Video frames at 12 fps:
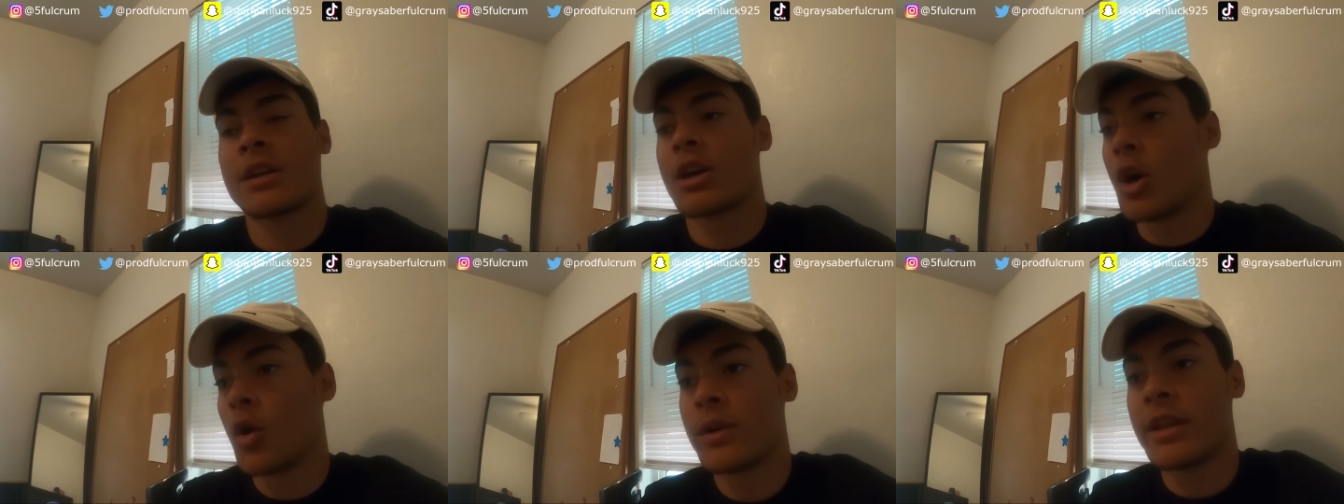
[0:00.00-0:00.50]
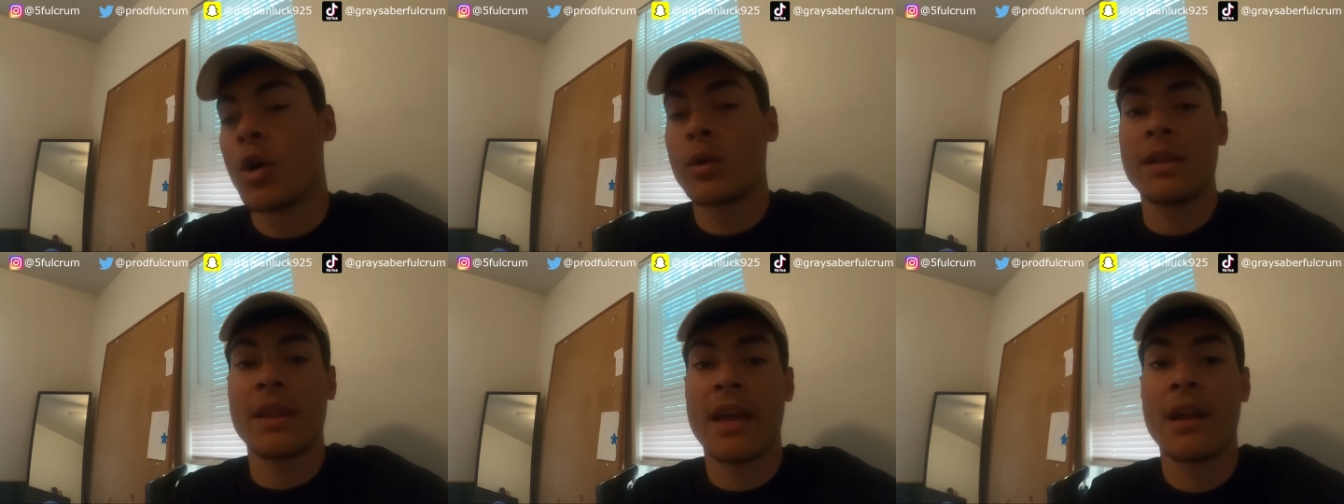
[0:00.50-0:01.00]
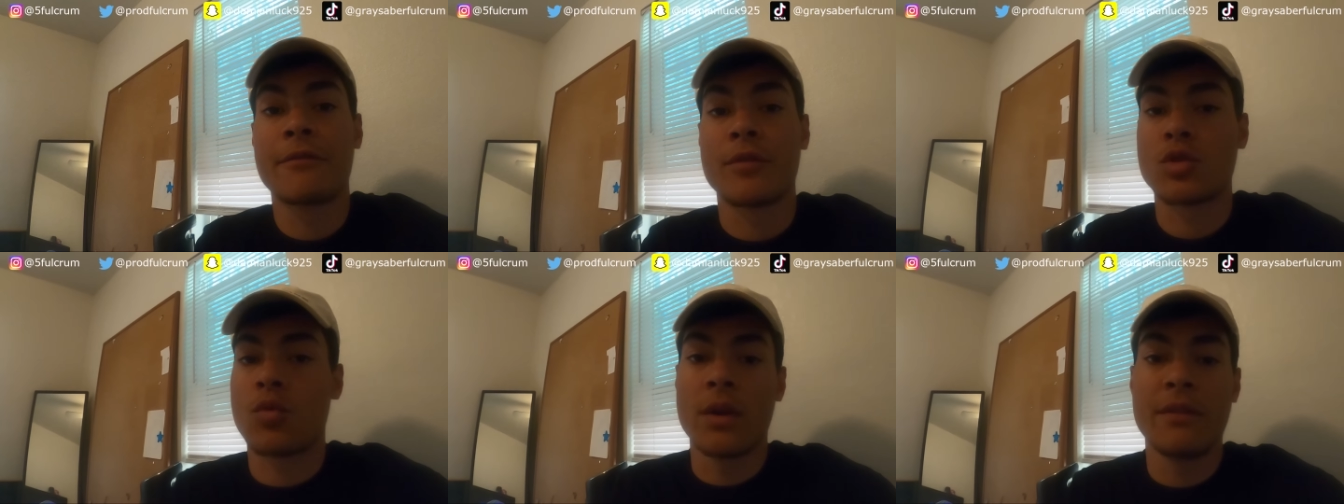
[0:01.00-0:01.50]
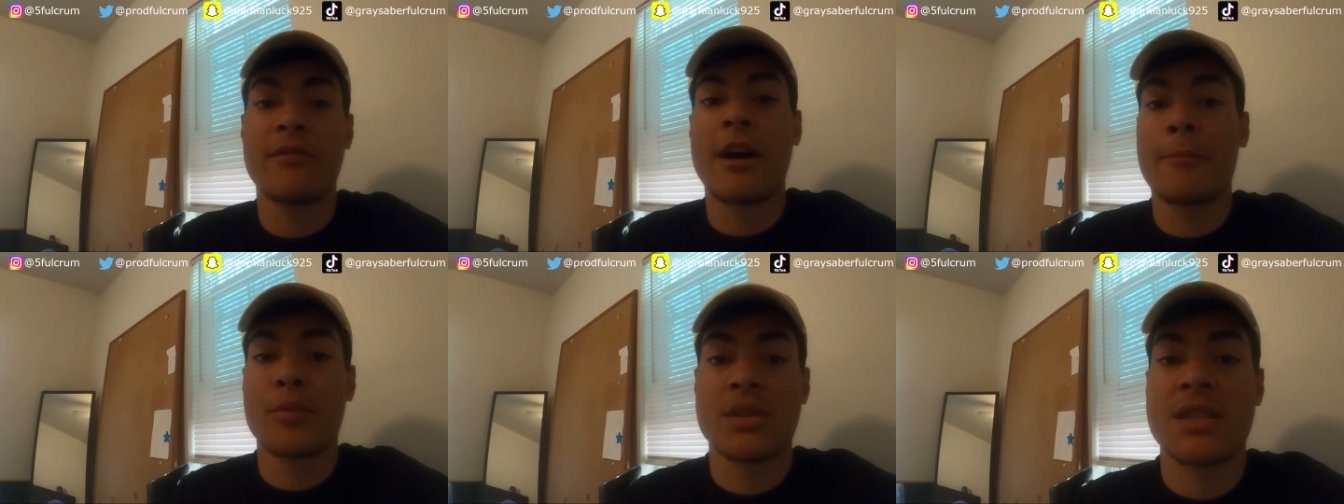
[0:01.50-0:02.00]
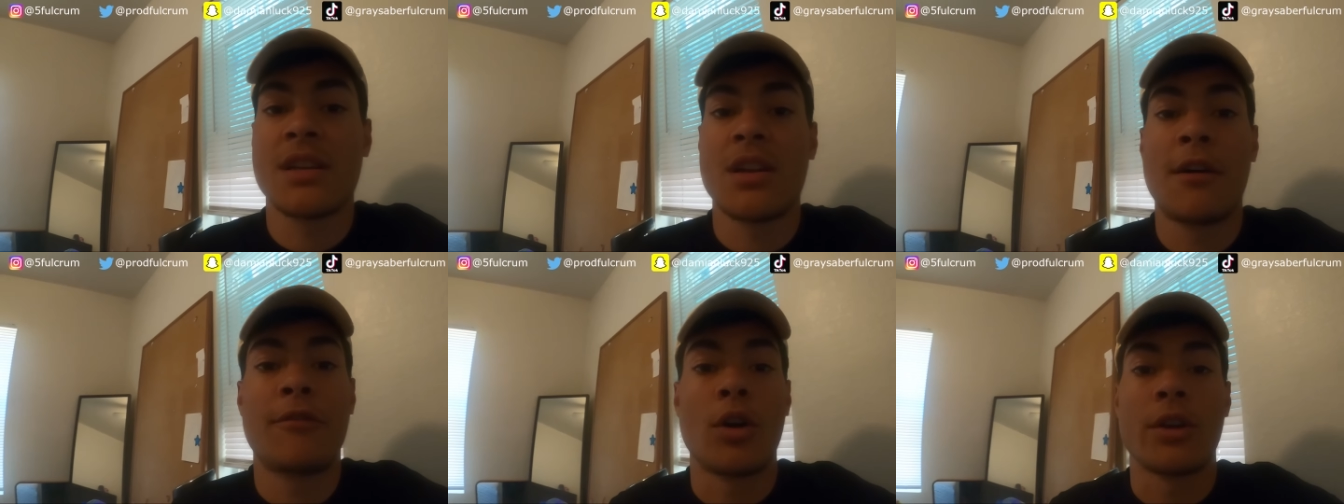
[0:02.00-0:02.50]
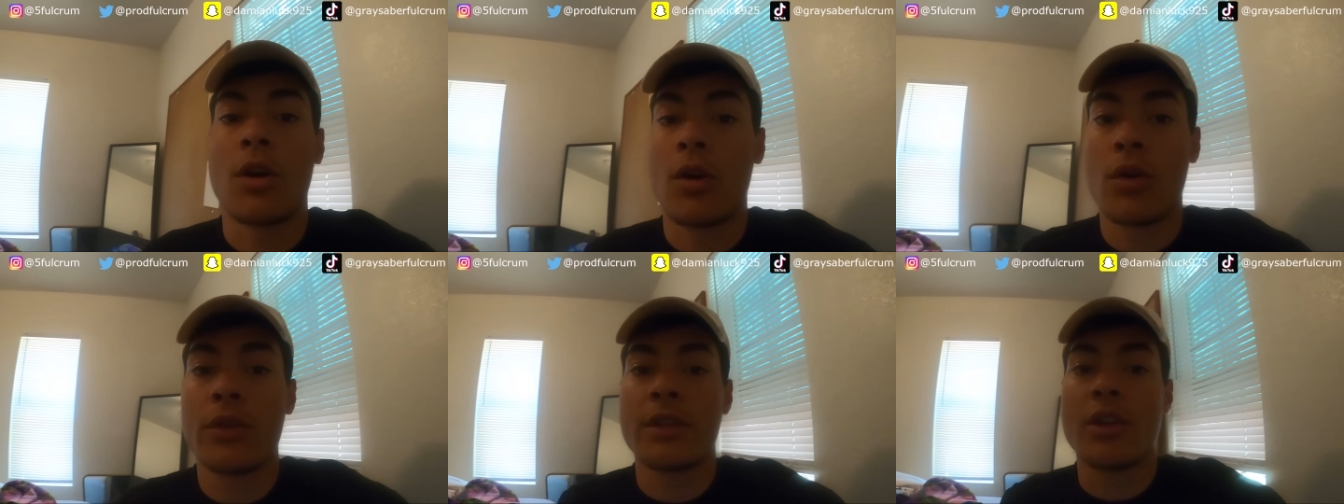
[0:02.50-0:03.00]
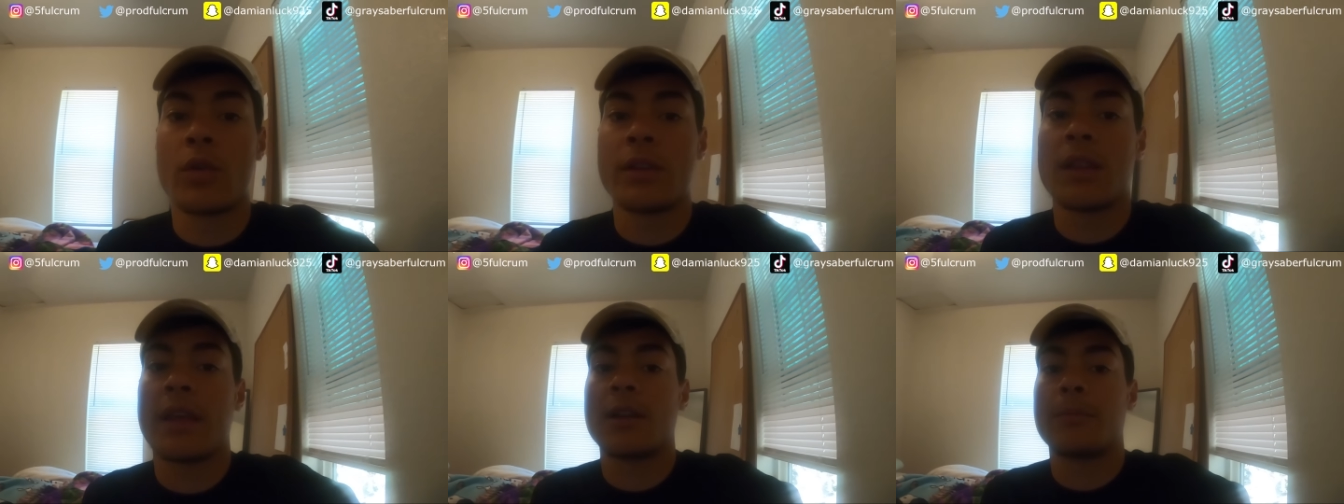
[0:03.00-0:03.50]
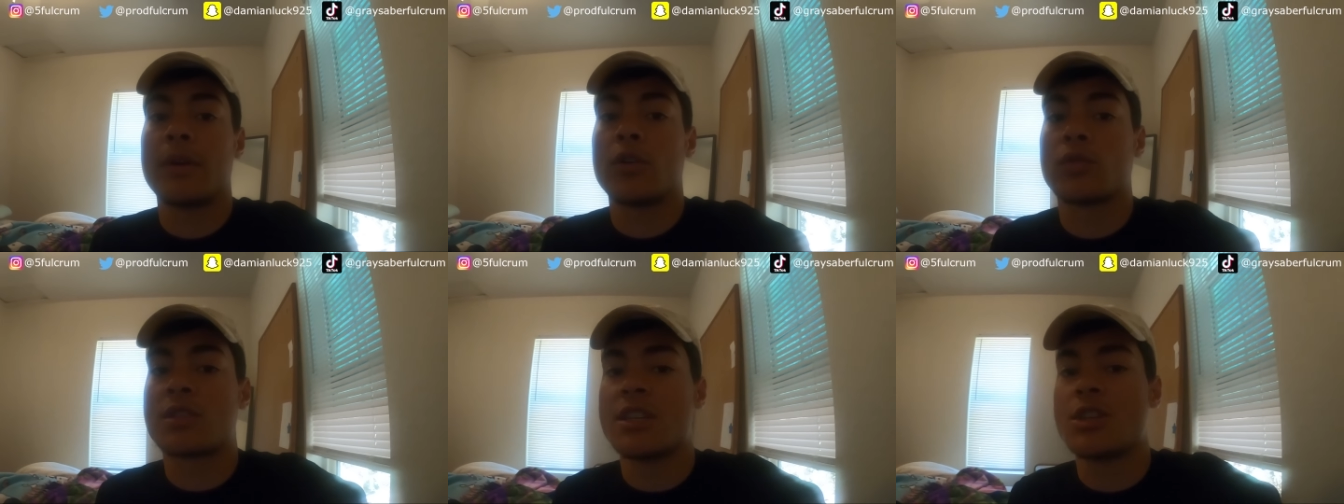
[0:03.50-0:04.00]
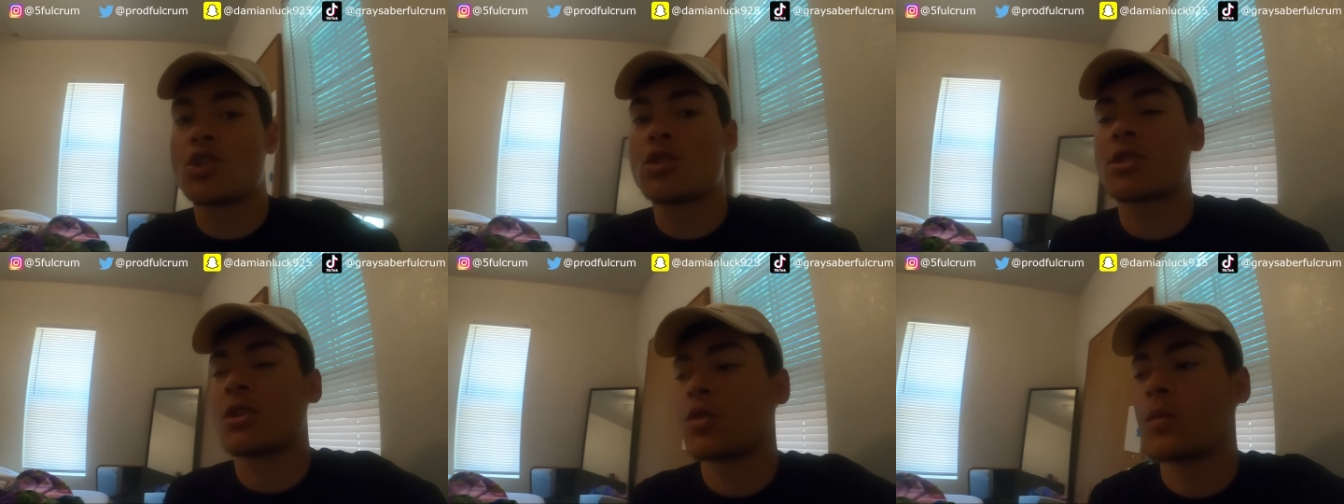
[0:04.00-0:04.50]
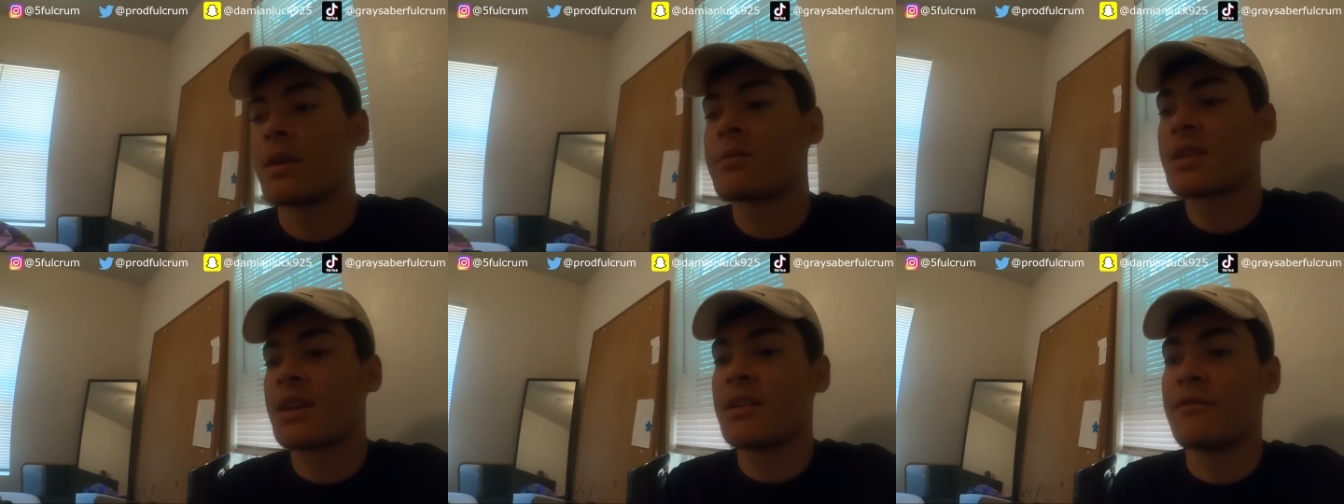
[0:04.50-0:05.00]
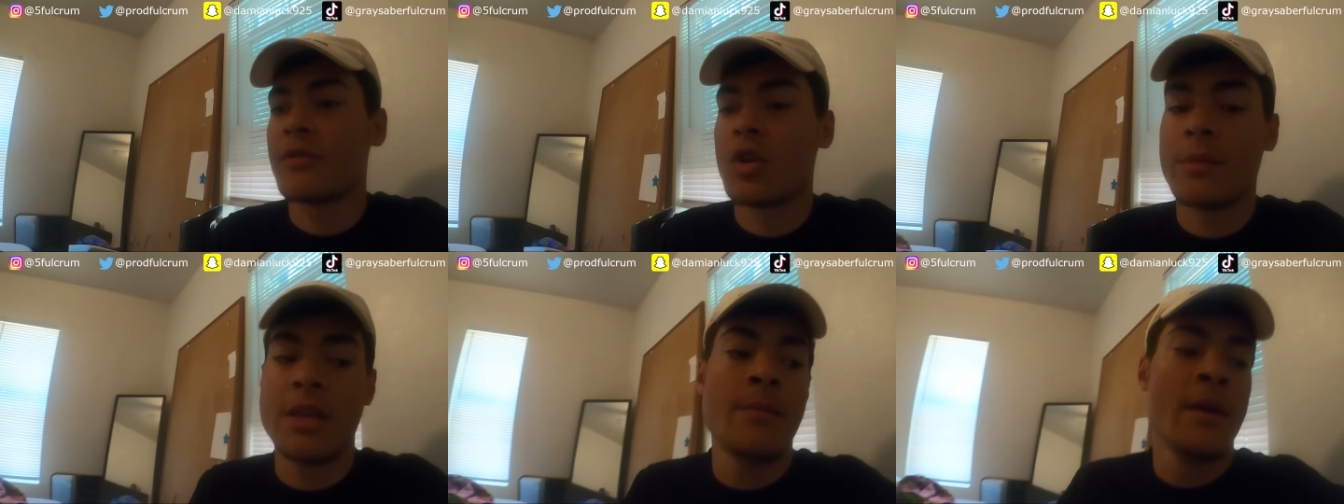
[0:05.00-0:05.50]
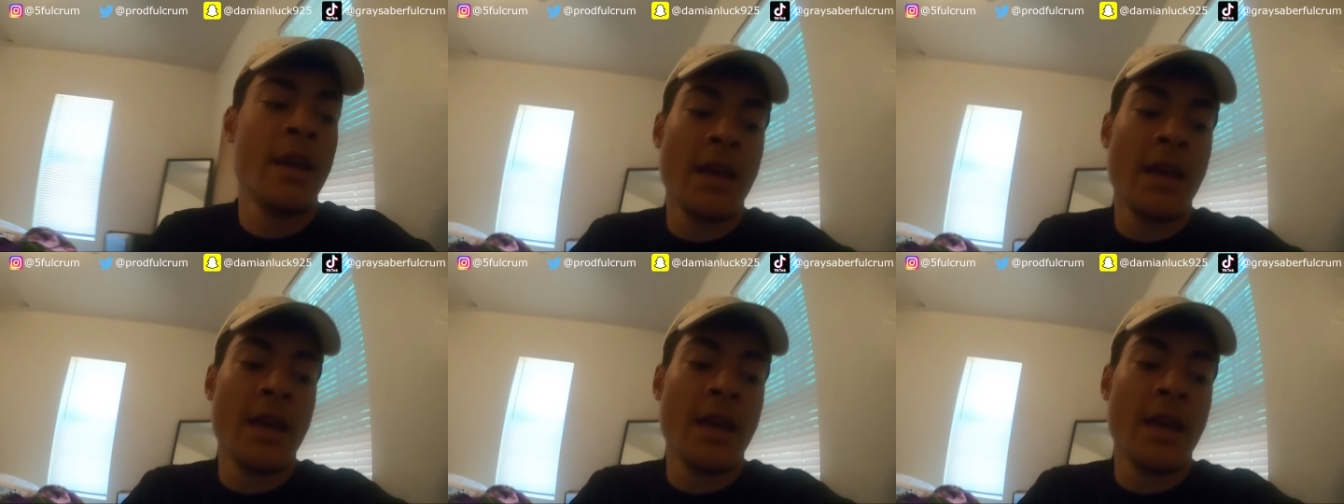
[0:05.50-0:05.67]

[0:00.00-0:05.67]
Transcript: Code Yodieland for twenty-five percent off on all the Yodieland apparel t-shirts on the website, you feel me?